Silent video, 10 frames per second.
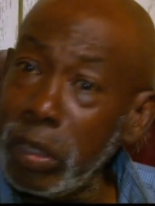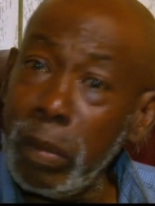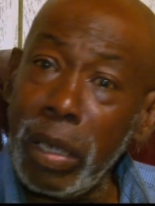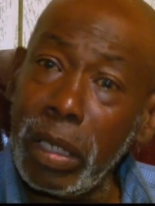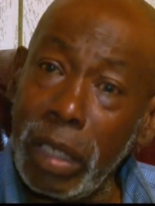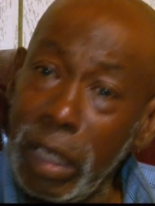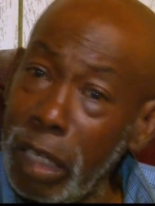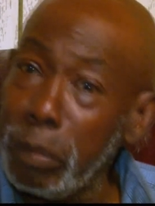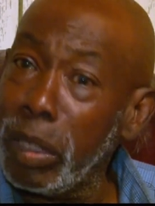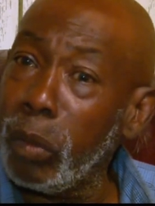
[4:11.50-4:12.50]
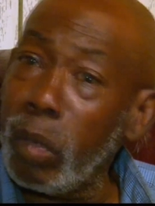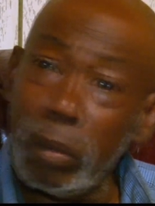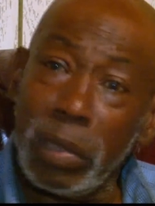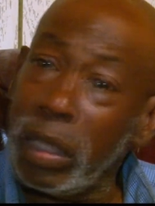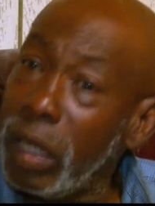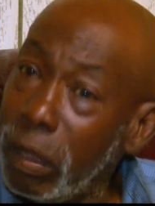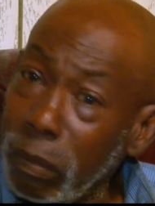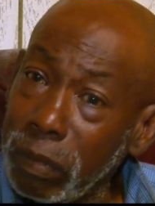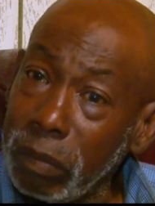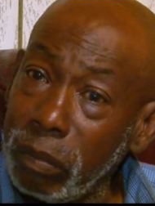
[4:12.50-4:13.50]
I wish somebody could hit me and wake me up,
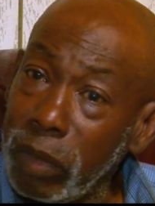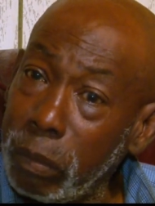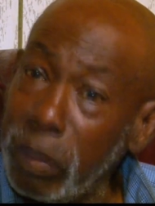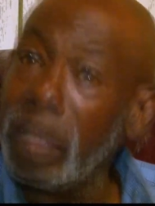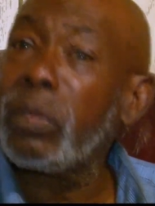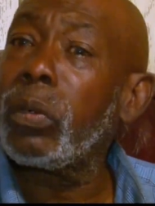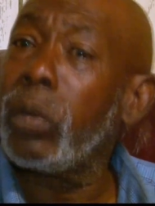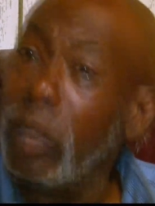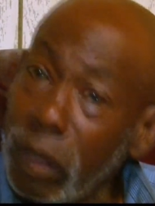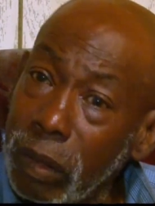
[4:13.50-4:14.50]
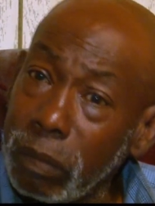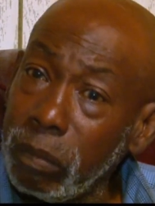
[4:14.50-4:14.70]
but it's for real.